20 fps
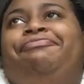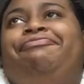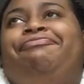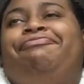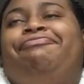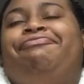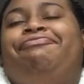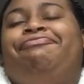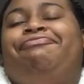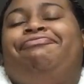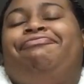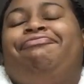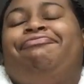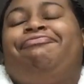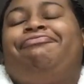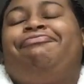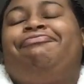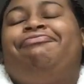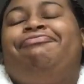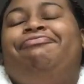
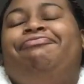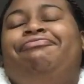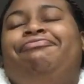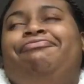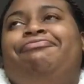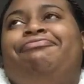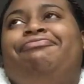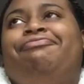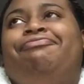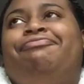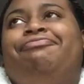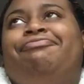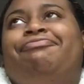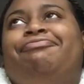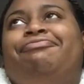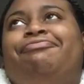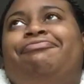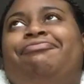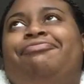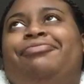
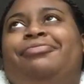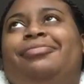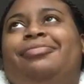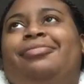Nothing is said.